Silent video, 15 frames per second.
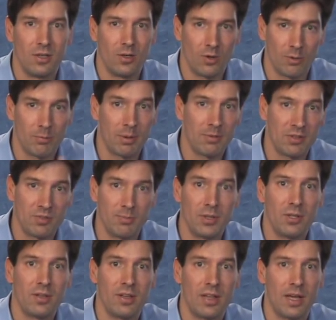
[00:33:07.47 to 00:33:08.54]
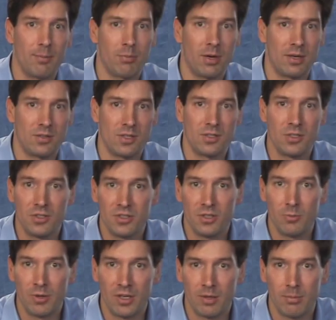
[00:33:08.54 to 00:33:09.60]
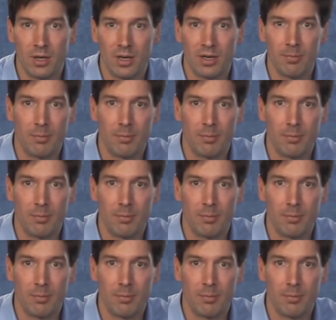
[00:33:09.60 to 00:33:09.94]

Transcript: or previous build of that process using WinDebug,